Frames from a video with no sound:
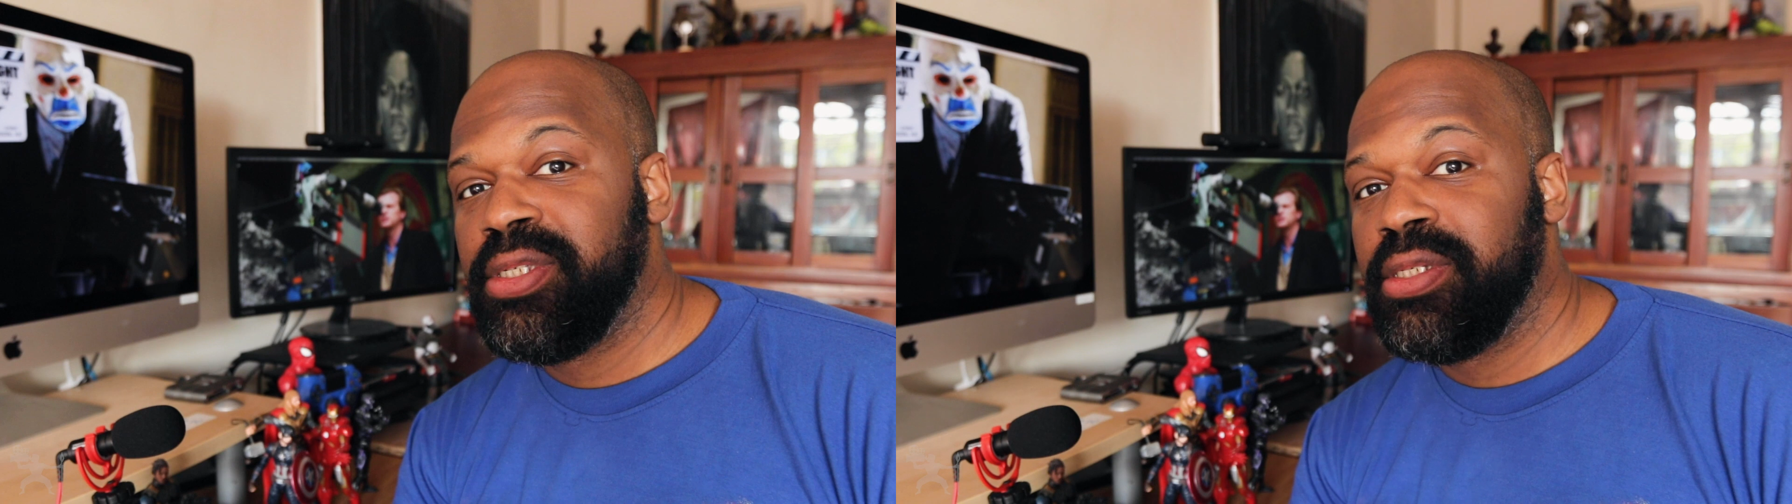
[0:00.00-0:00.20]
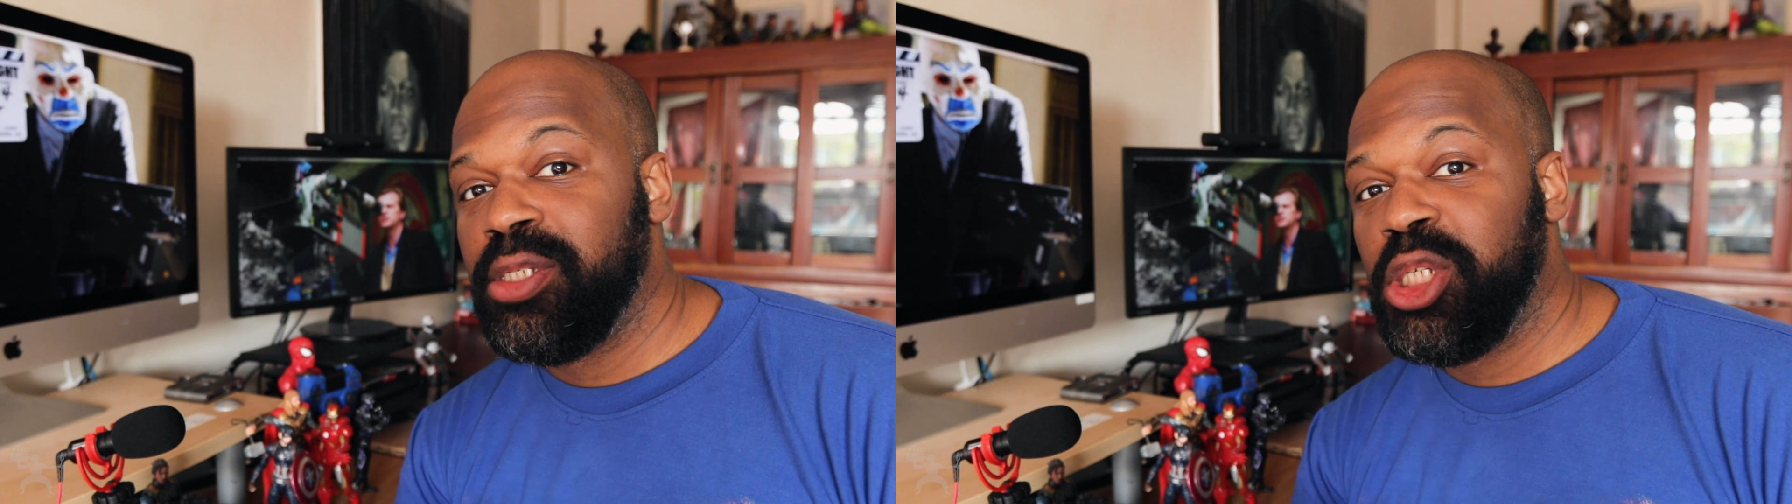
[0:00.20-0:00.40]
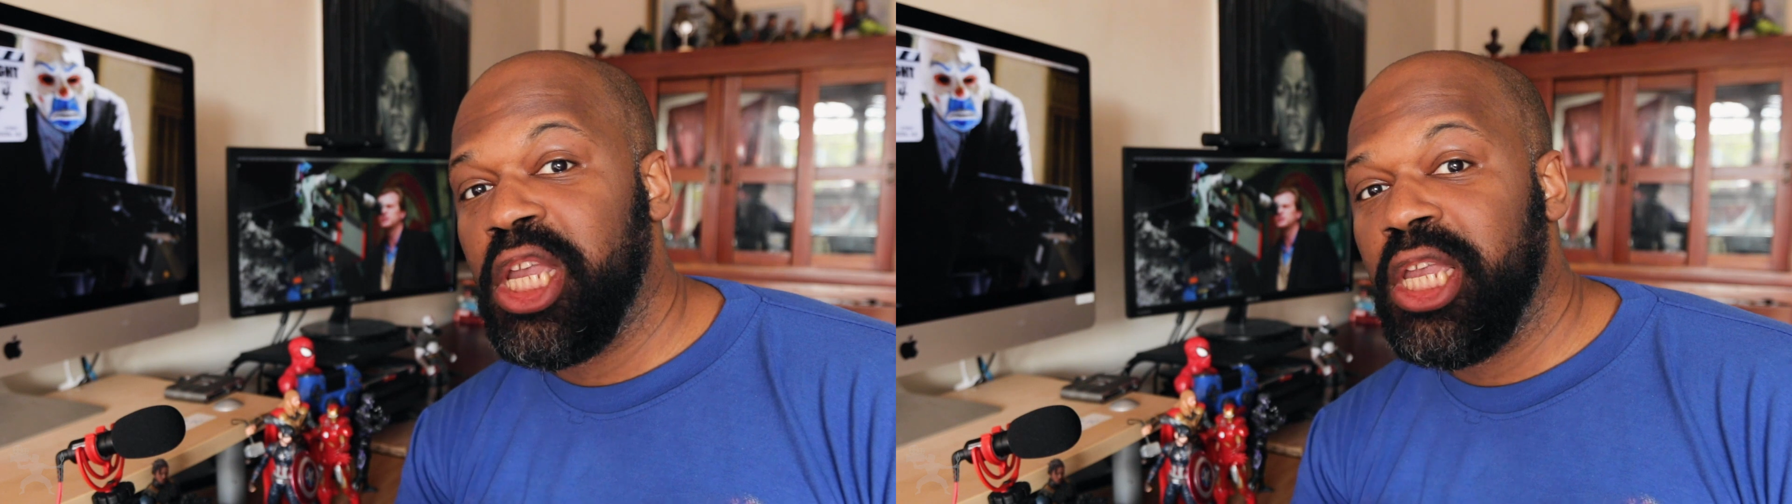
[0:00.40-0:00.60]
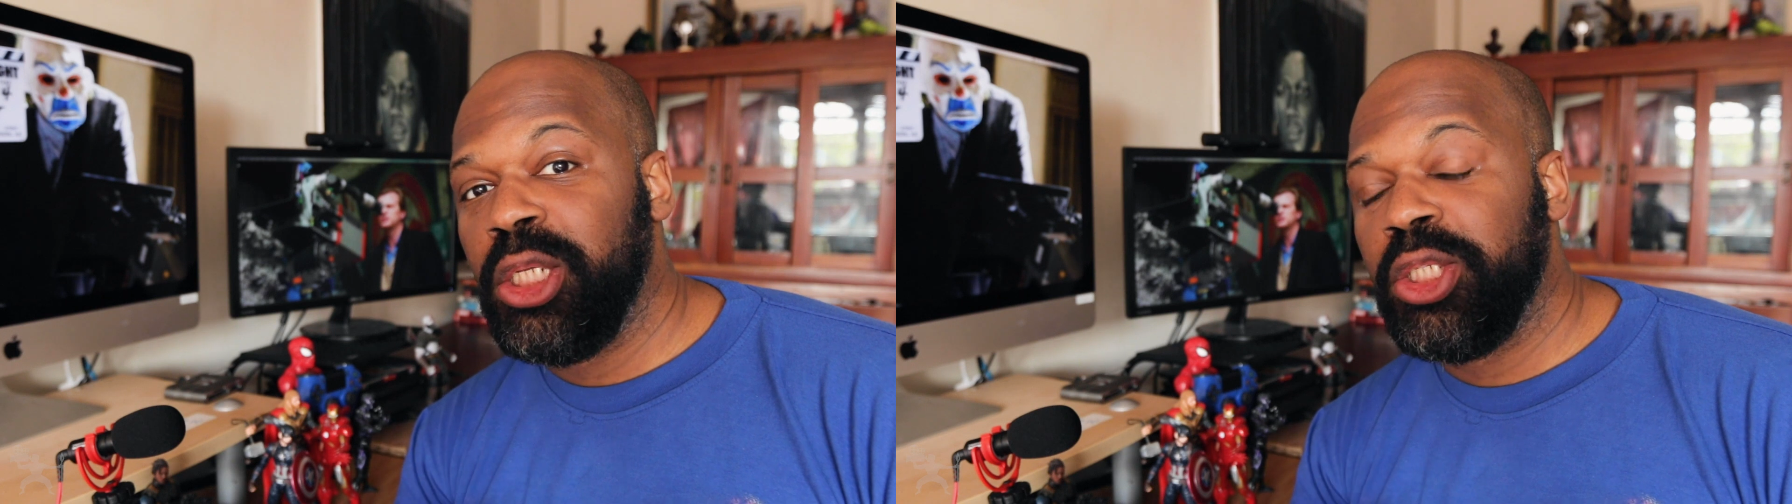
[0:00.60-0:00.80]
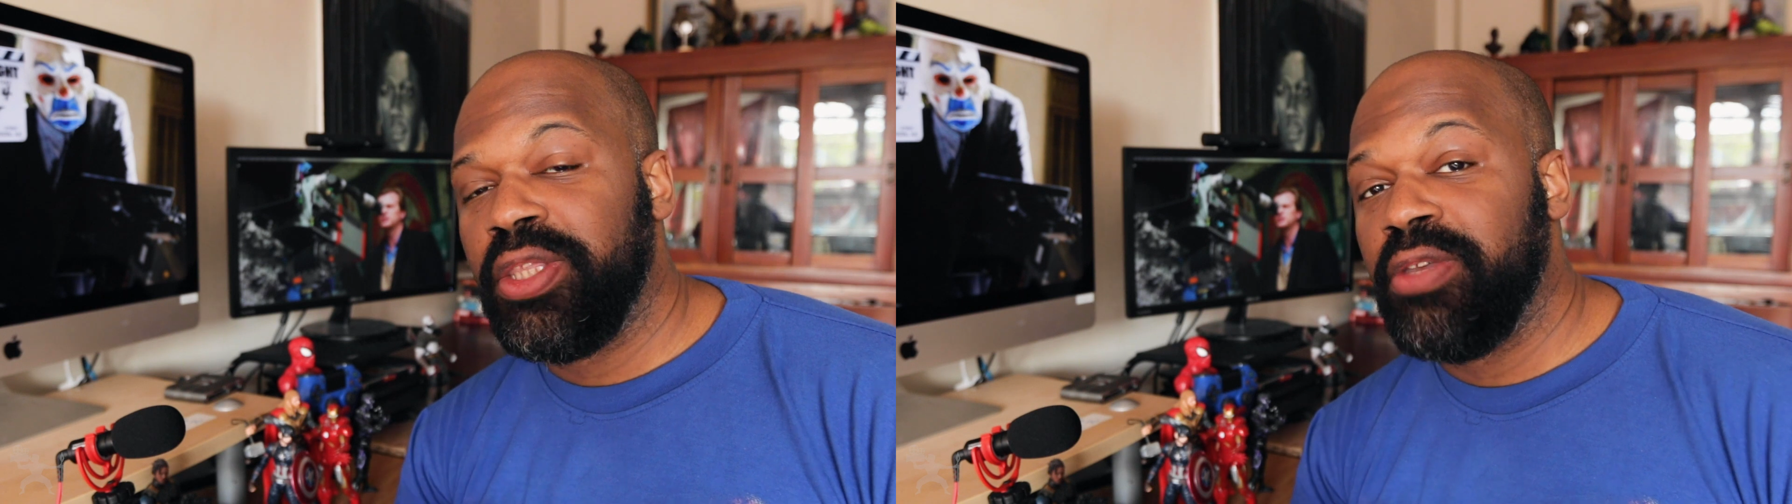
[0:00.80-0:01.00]
to
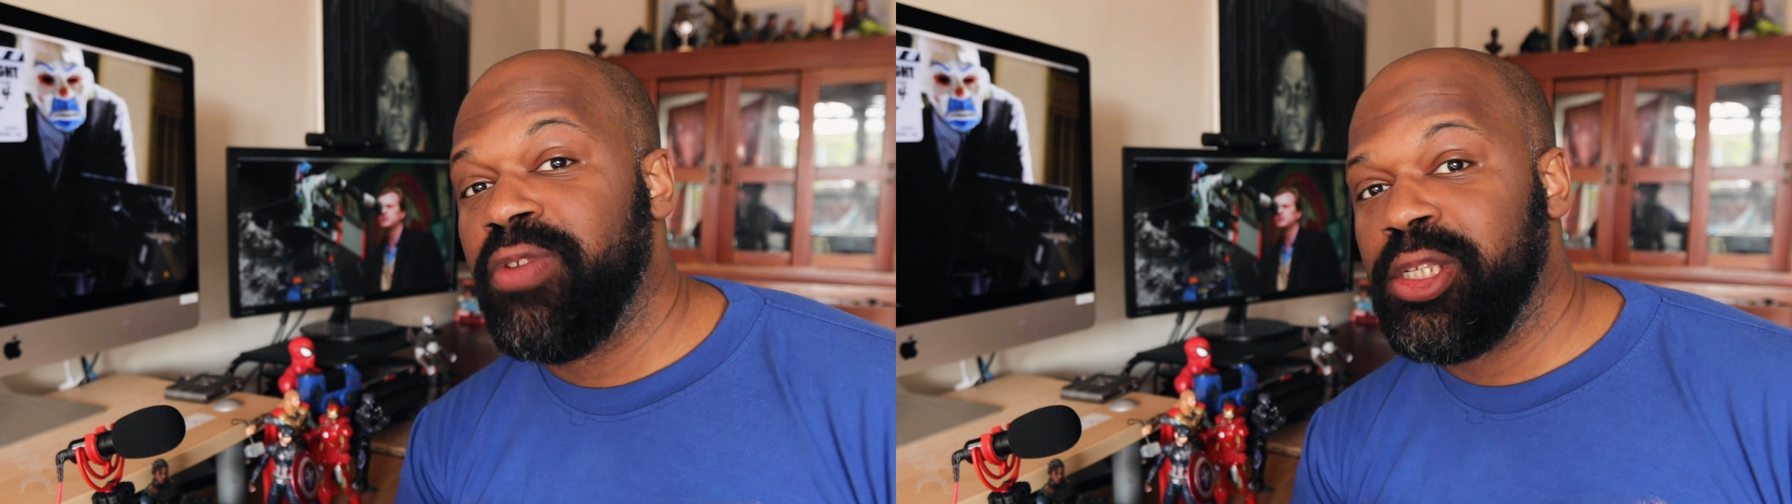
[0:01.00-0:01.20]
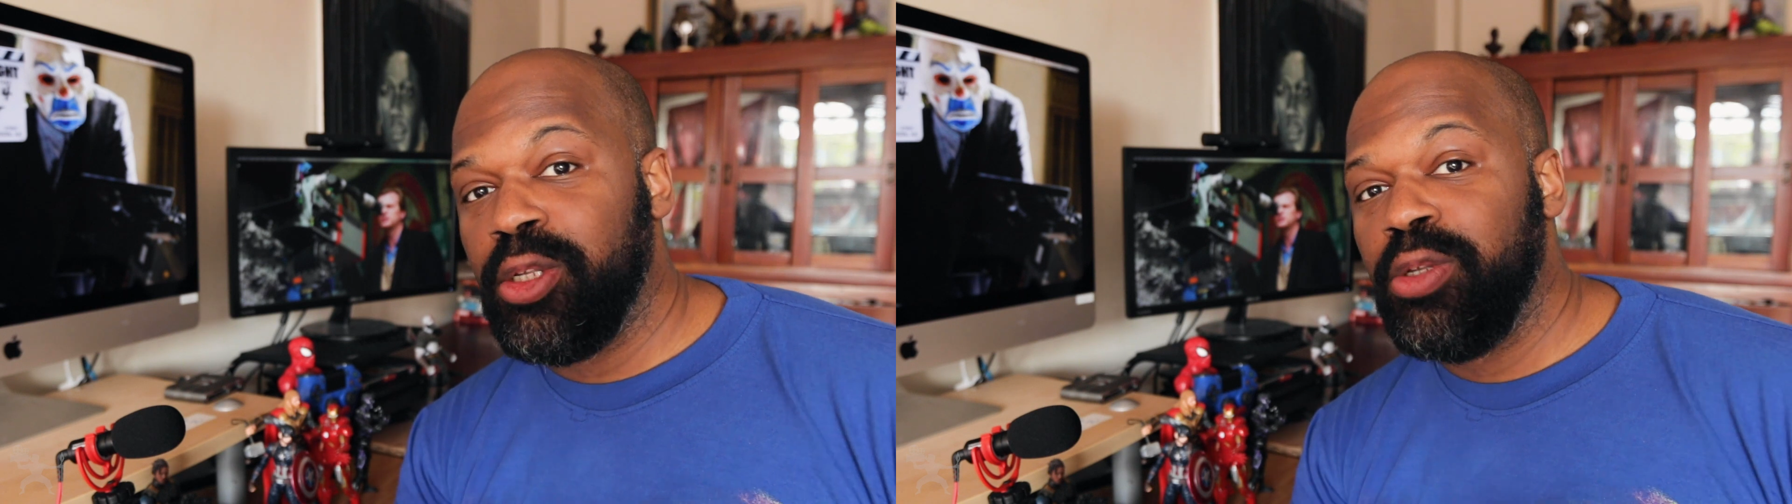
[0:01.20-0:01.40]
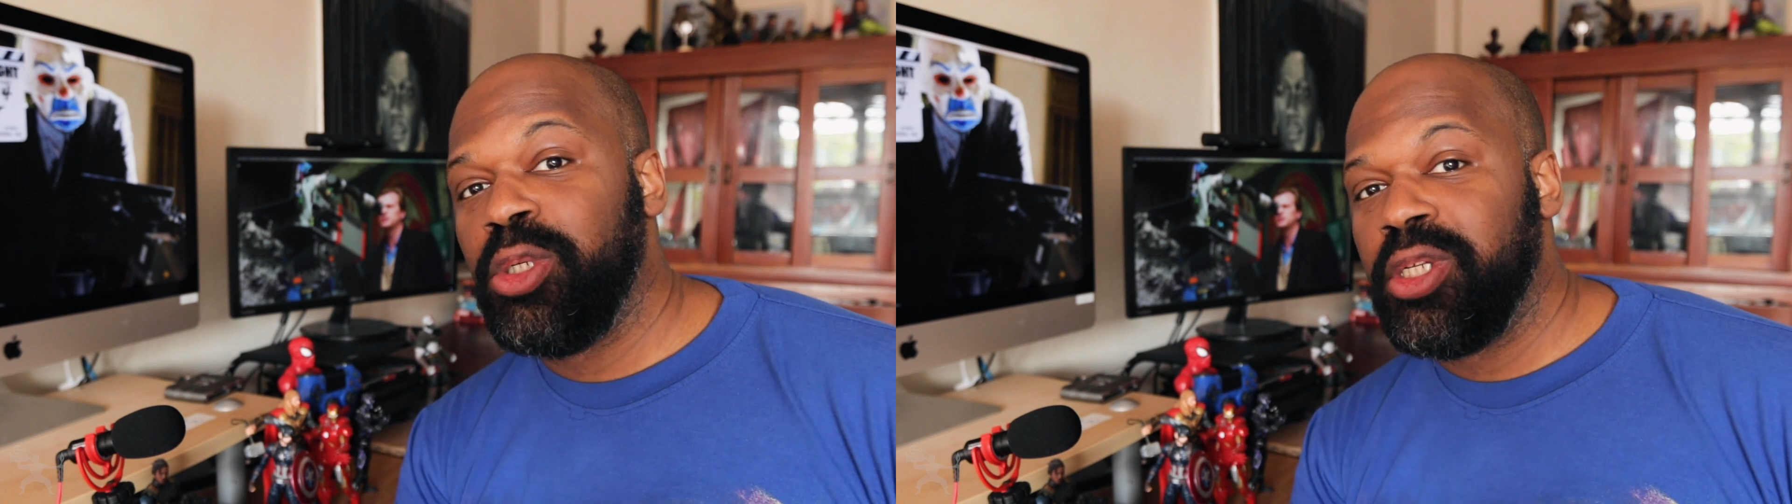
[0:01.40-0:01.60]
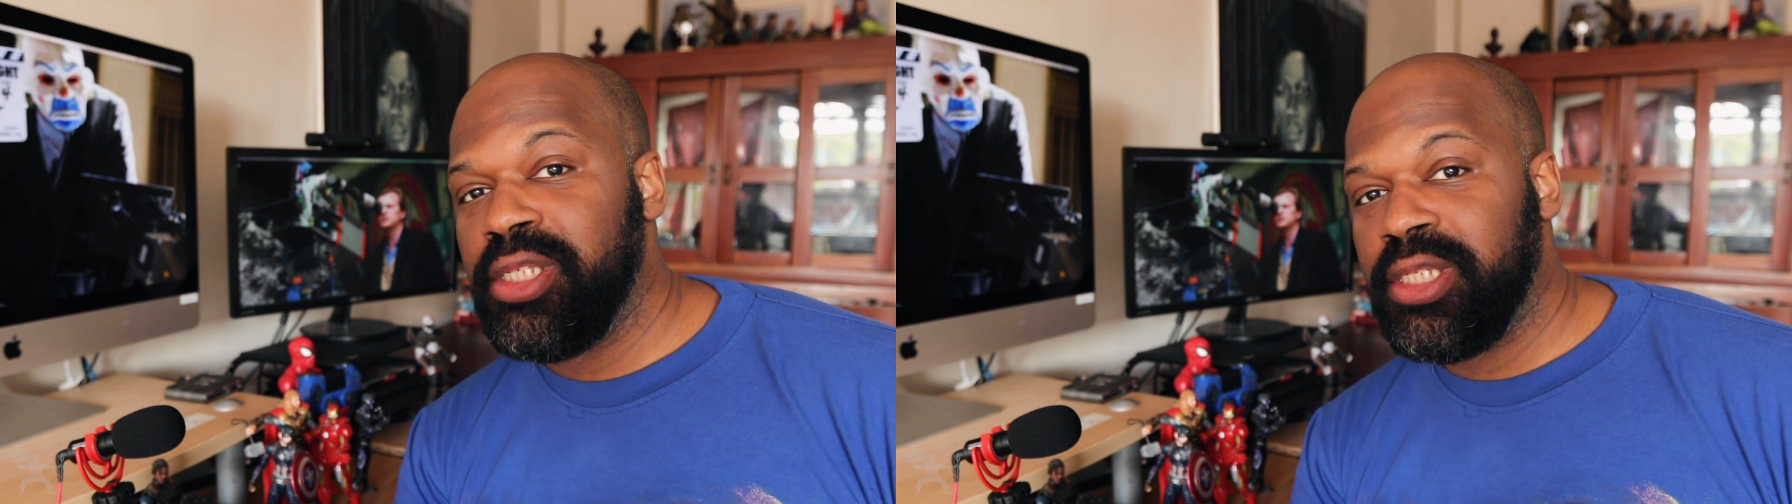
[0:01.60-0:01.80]
change the resolution